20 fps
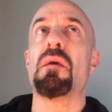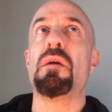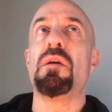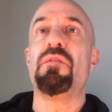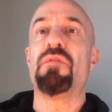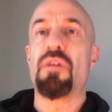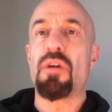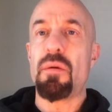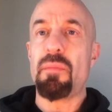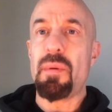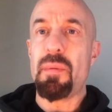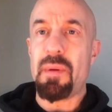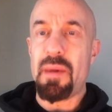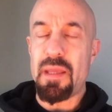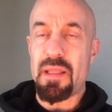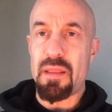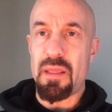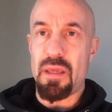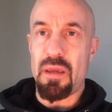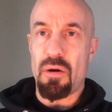you've heard me
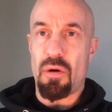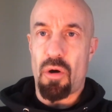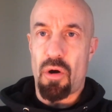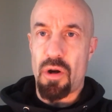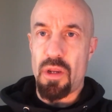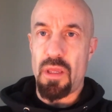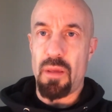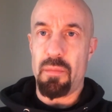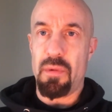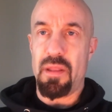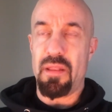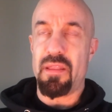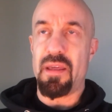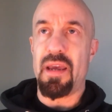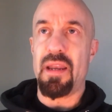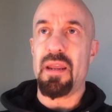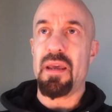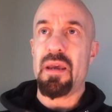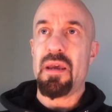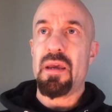make the argument
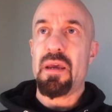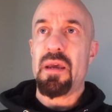that